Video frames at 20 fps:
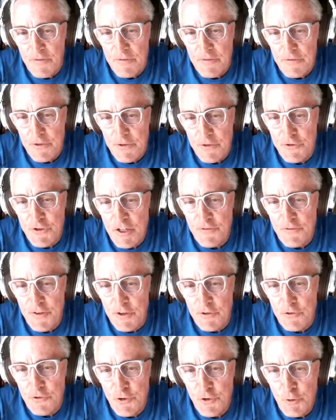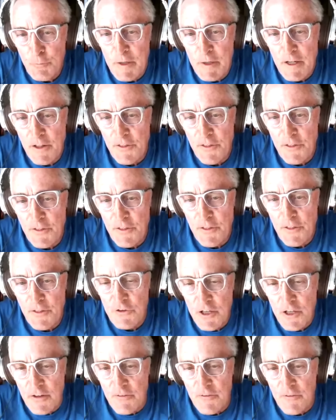They're trying to fit too many things
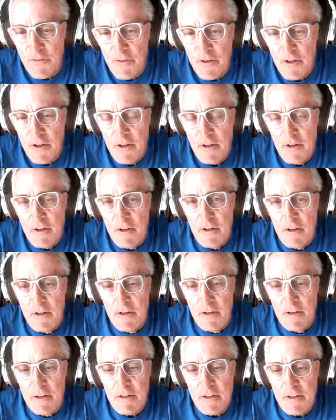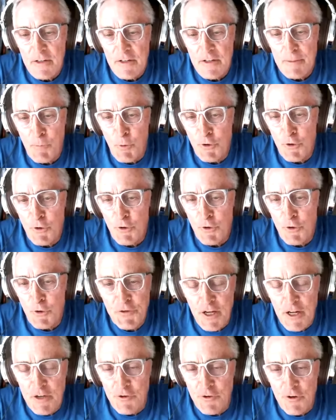in uh, the more stuff you
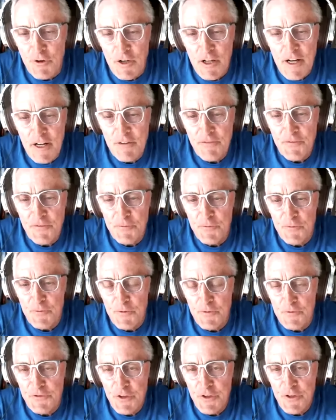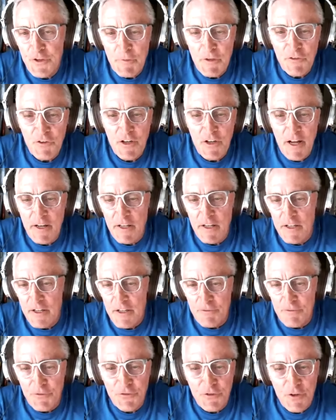got in your life, something's got to
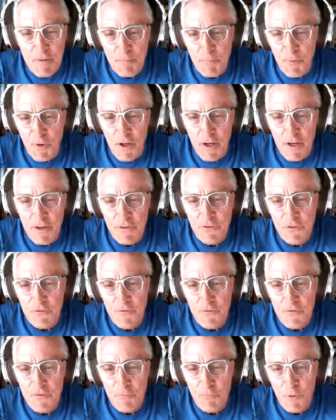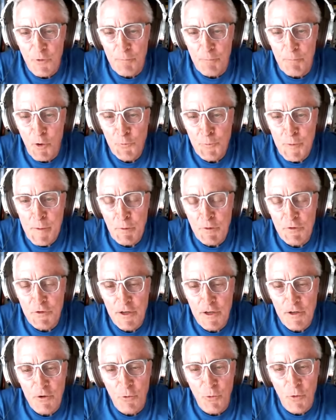give someplace where most people
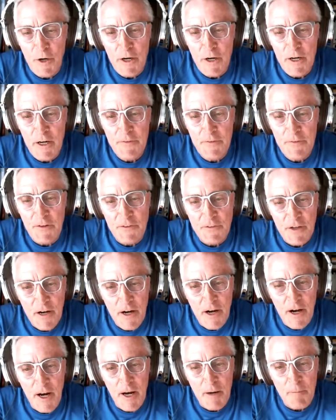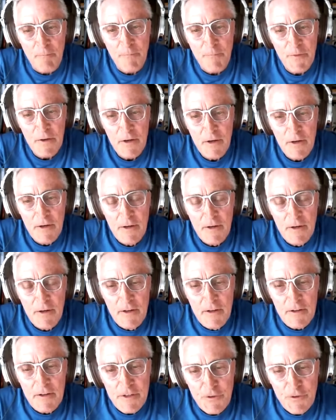take away the time
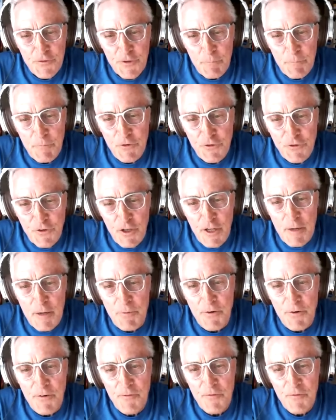is from their sleep.